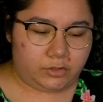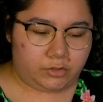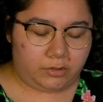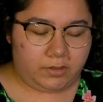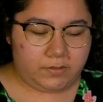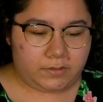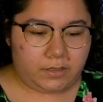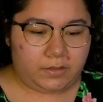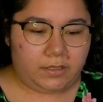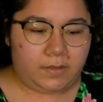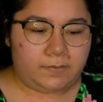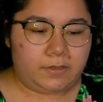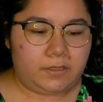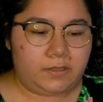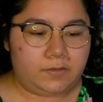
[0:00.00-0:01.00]
tree is kind of
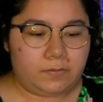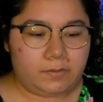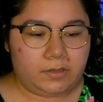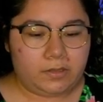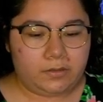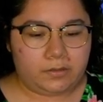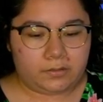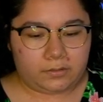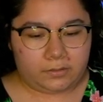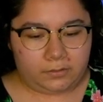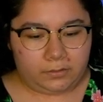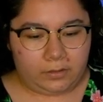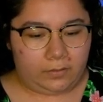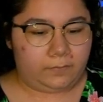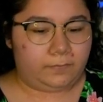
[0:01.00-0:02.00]
empty, this would look
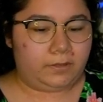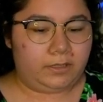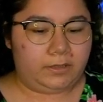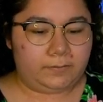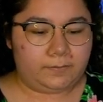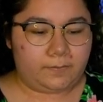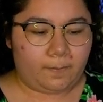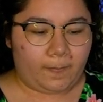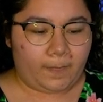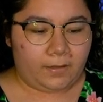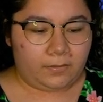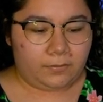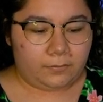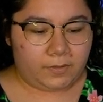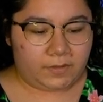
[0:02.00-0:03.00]
lovely
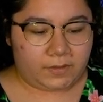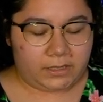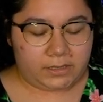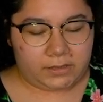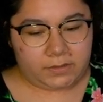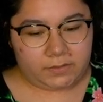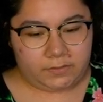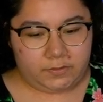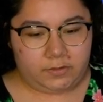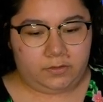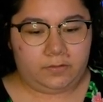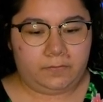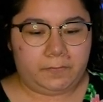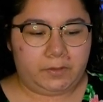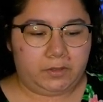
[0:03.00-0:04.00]
with like a
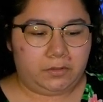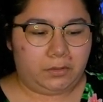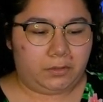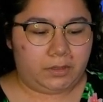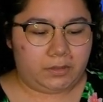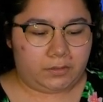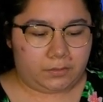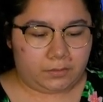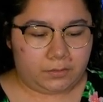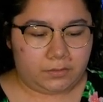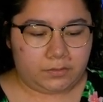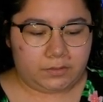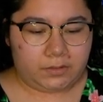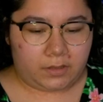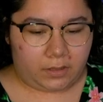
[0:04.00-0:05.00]
silver or a
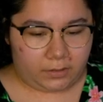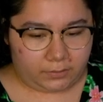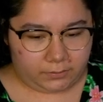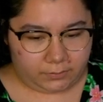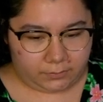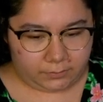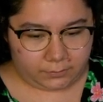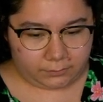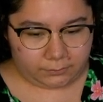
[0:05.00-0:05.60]
gold garland.